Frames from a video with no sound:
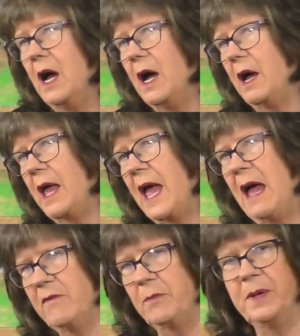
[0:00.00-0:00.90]

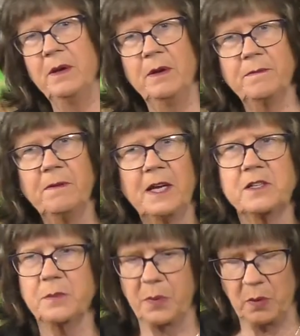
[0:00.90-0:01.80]
have been
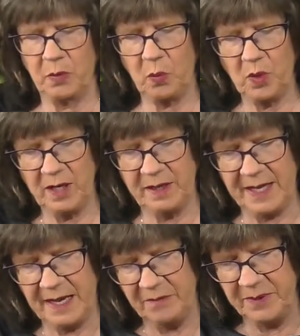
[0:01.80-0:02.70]
flexible, the way
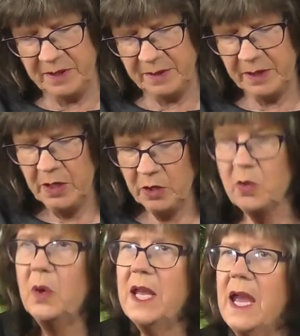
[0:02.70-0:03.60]
they have been
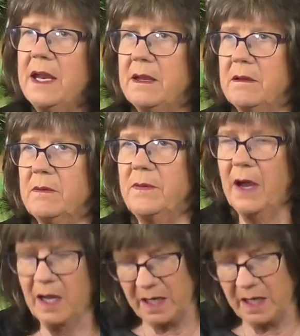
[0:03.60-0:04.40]
creative